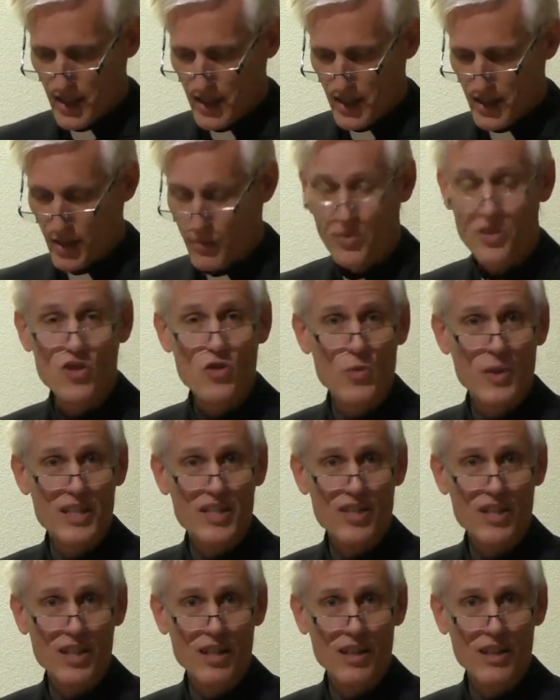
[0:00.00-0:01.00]
It was
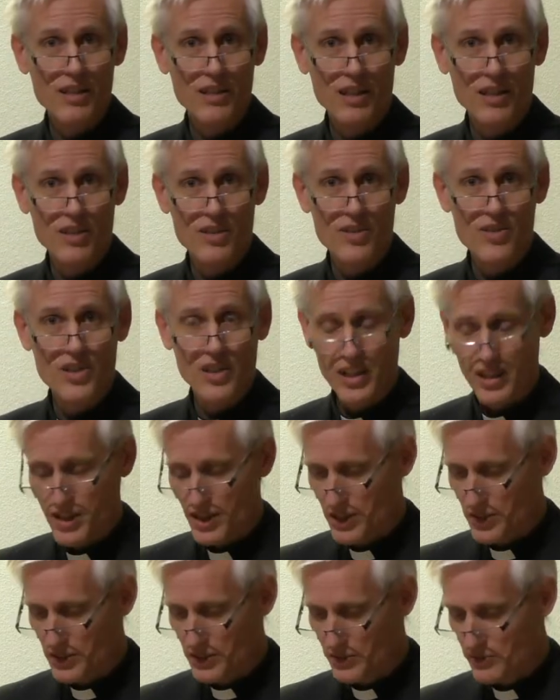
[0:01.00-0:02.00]
20 years
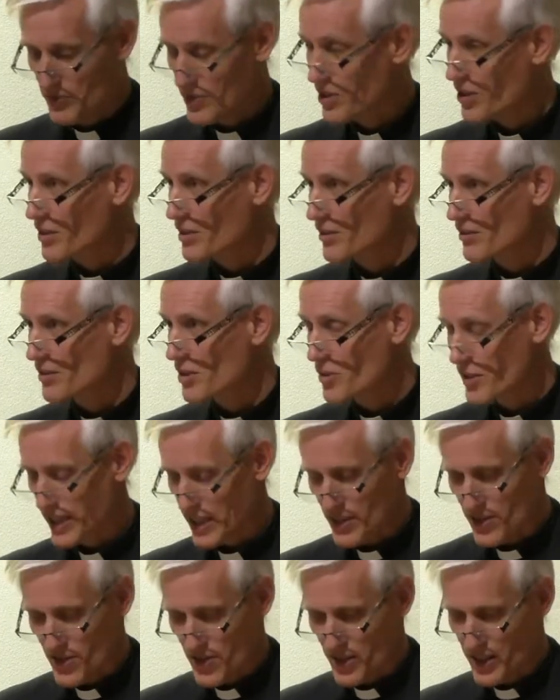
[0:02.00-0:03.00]
ago, not
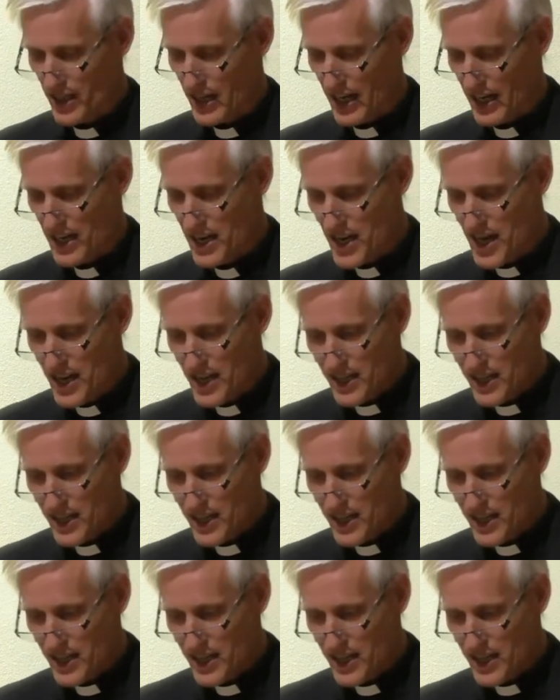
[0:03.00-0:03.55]
quite today,